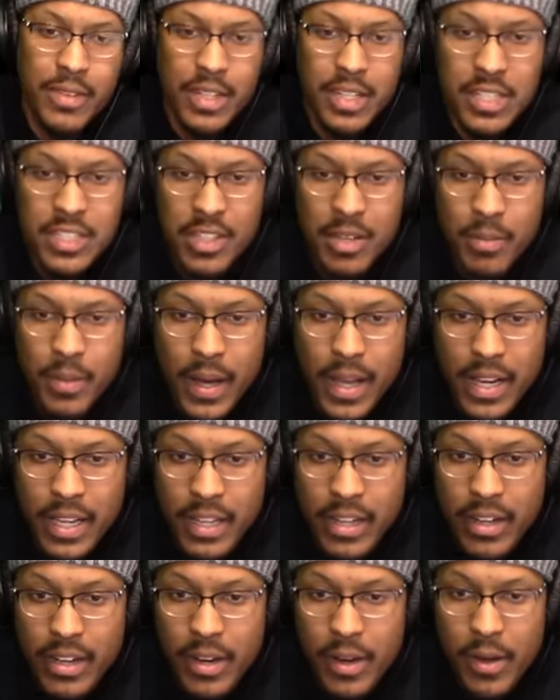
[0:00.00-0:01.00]
finna jump out of
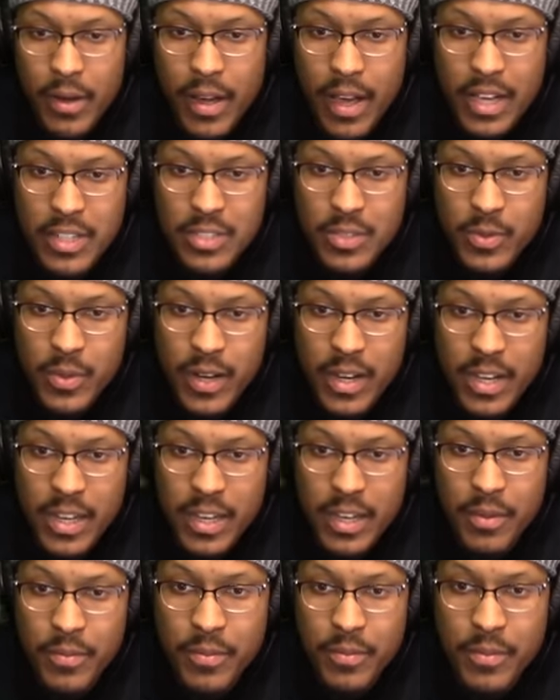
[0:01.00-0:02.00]
here. I swear I
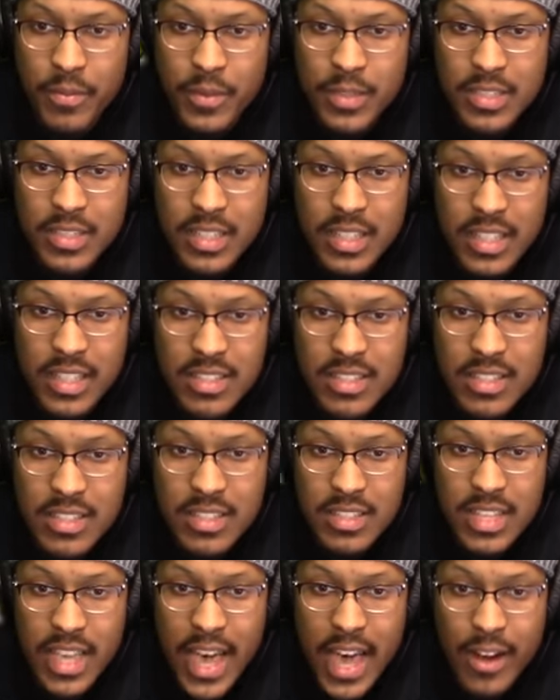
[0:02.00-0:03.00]
am. What city is
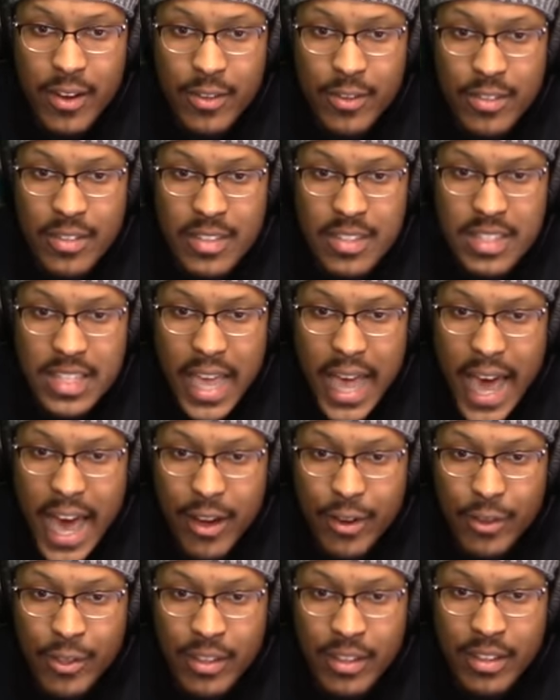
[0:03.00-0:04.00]
this? Seattle?
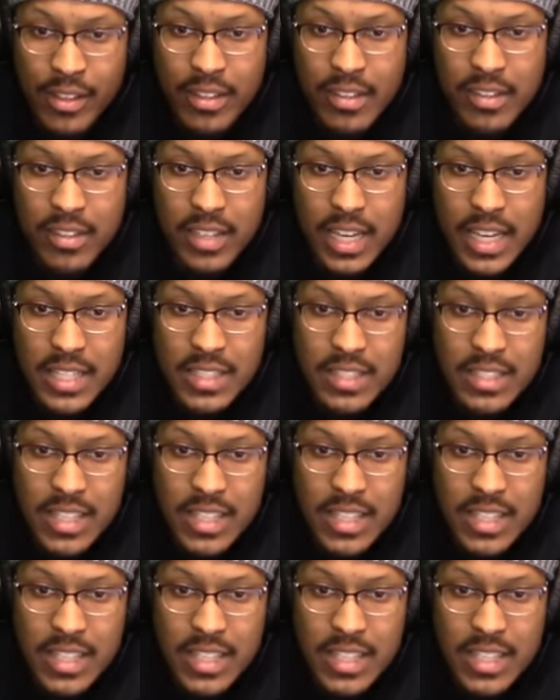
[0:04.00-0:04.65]
Seattle! It's